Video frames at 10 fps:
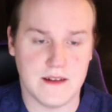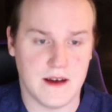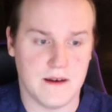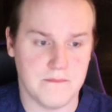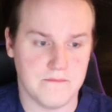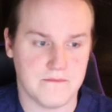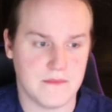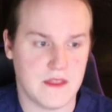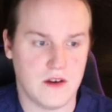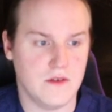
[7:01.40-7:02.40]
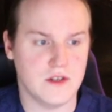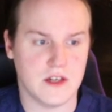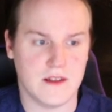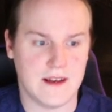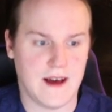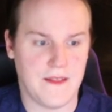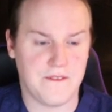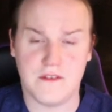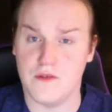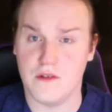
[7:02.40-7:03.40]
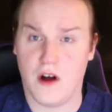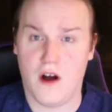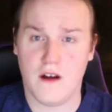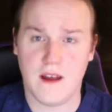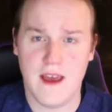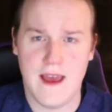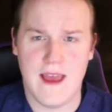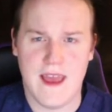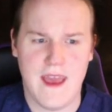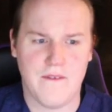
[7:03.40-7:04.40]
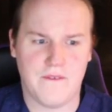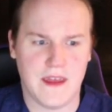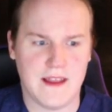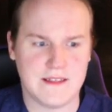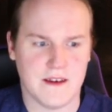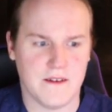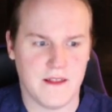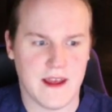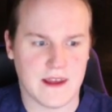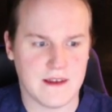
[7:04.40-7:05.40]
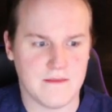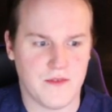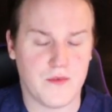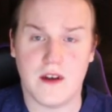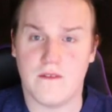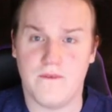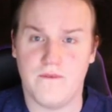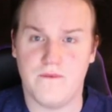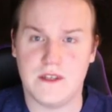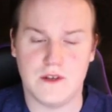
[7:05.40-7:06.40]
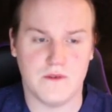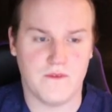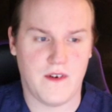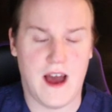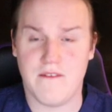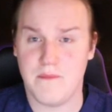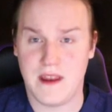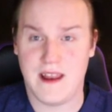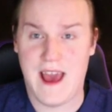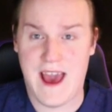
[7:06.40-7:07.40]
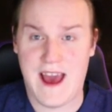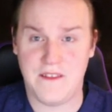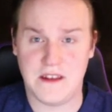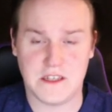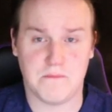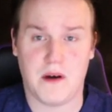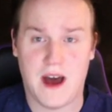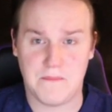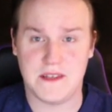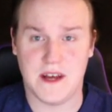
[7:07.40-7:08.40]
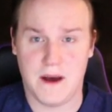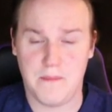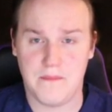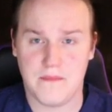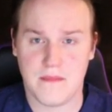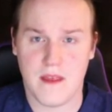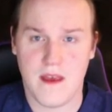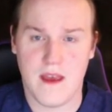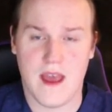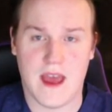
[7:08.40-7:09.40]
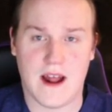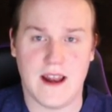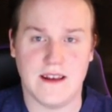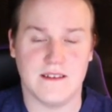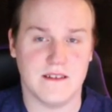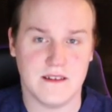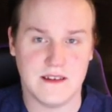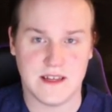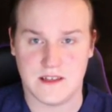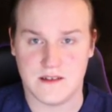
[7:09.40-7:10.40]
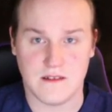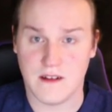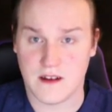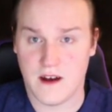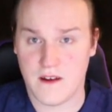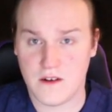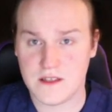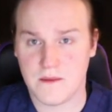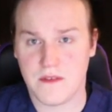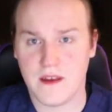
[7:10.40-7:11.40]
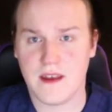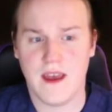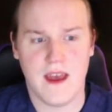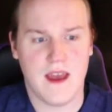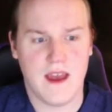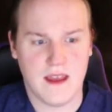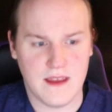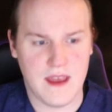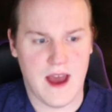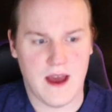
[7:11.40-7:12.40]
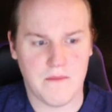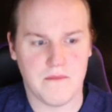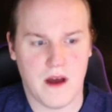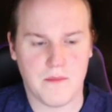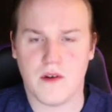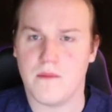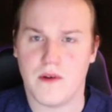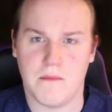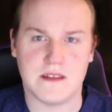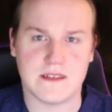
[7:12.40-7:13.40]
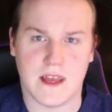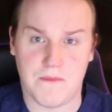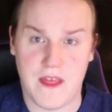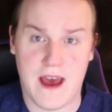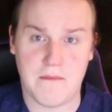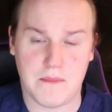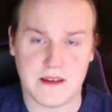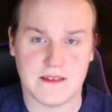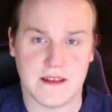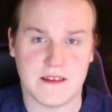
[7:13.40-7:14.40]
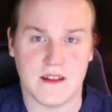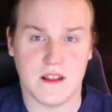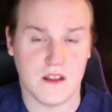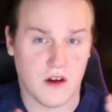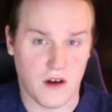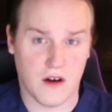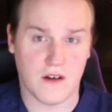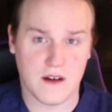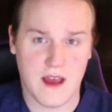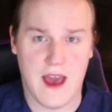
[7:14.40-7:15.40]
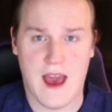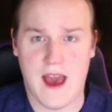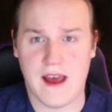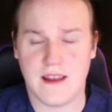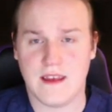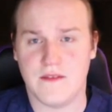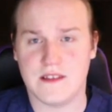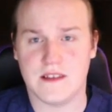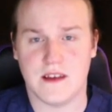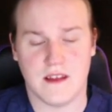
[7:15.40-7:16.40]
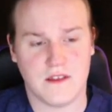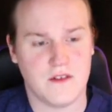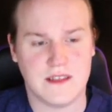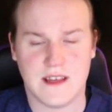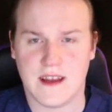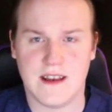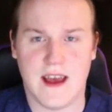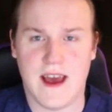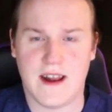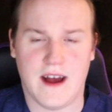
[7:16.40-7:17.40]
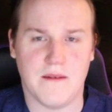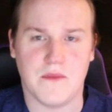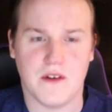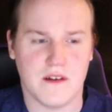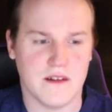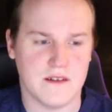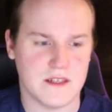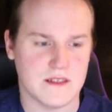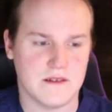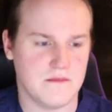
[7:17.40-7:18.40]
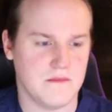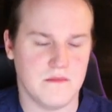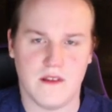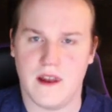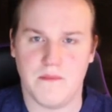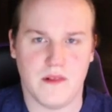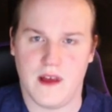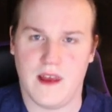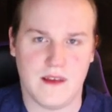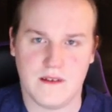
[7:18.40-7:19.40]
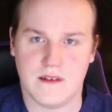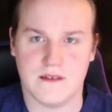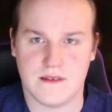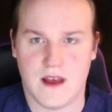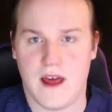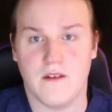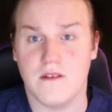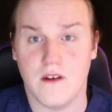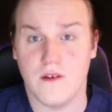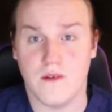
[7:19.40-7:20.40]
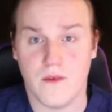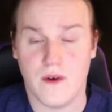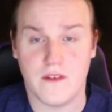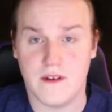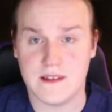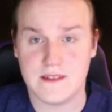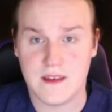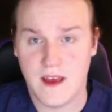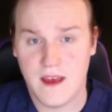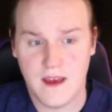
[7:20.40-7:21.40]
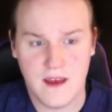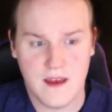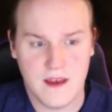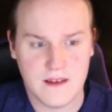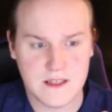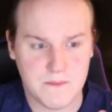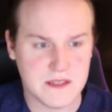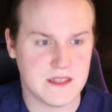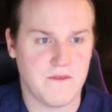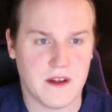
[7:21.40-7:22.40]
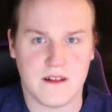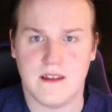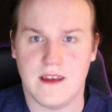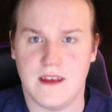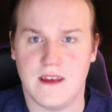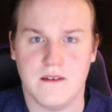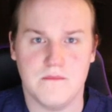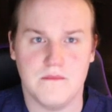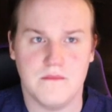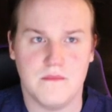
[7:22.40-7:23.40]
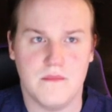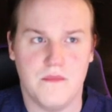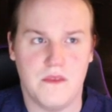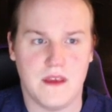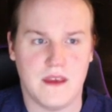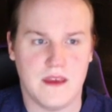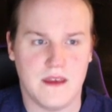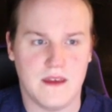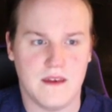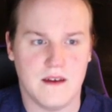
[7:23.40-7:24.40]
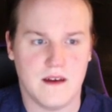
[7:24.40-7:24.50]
they're usually not too long. If it's a like 3 to 5 minute ad that just popped up and I didn't intentionally click on it or something, yeah, I'm gonna probably skip that because that's a long ad. If it's a 30 second ad, I'm gonna just let it play because I don't know whether it's specifically the